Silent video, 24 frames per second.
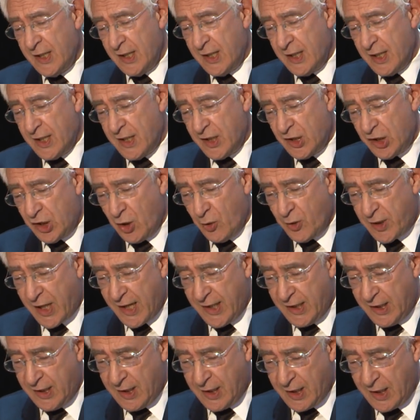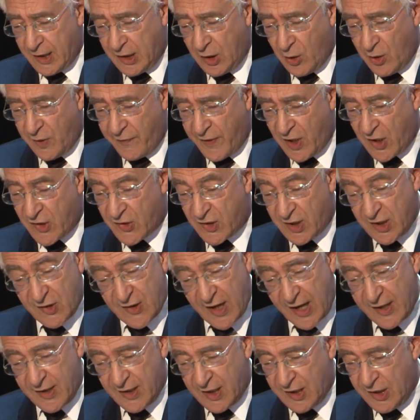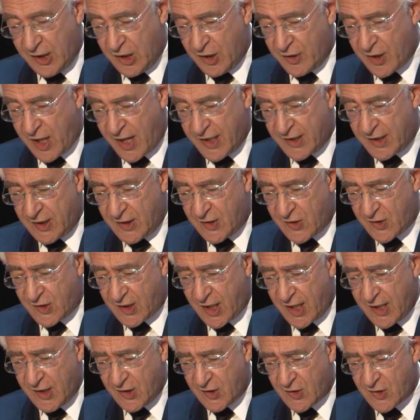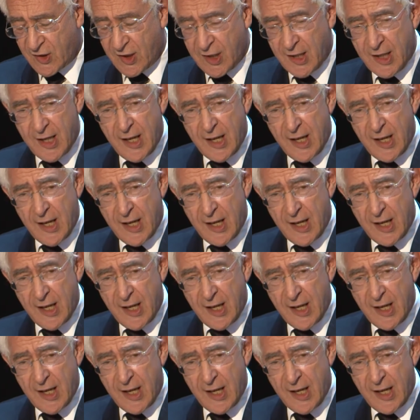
at UK universities and in the United States,